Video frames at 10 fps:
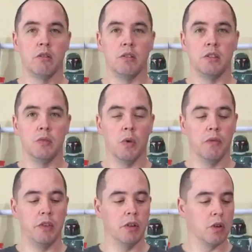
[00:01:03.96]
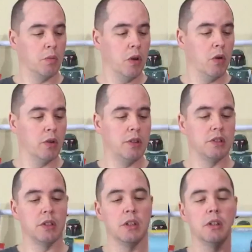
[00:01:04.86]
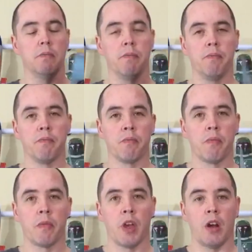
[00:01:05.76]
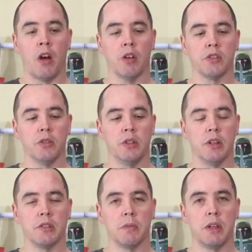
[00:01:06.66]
you see what vehicle mode he's in, and also you get some